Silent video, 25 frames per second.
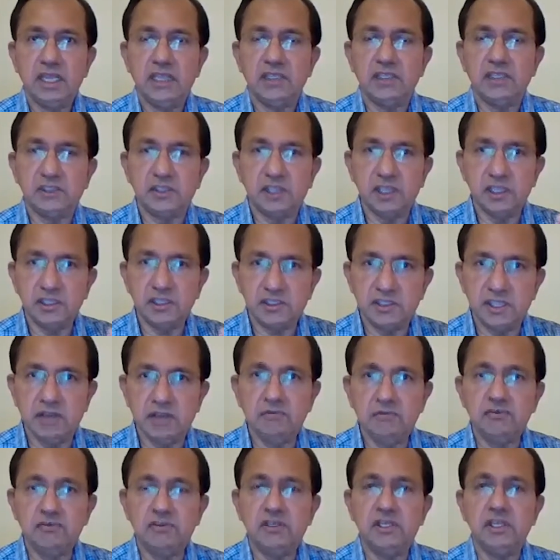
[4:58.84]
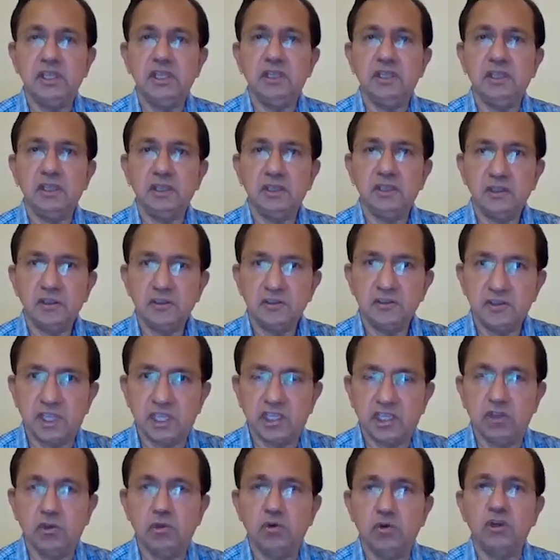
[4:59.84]
is the safety,
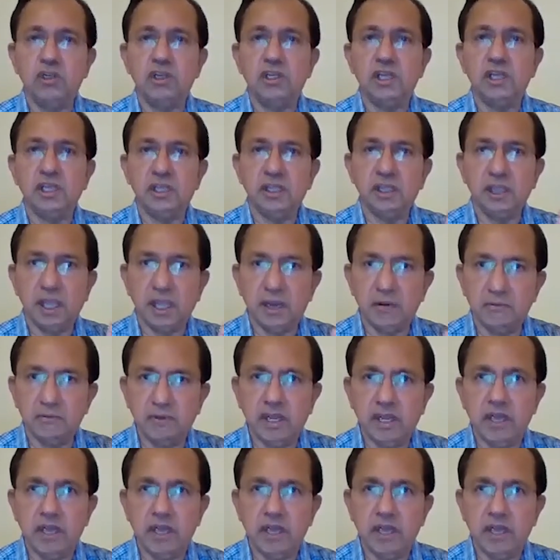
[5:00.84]
security, and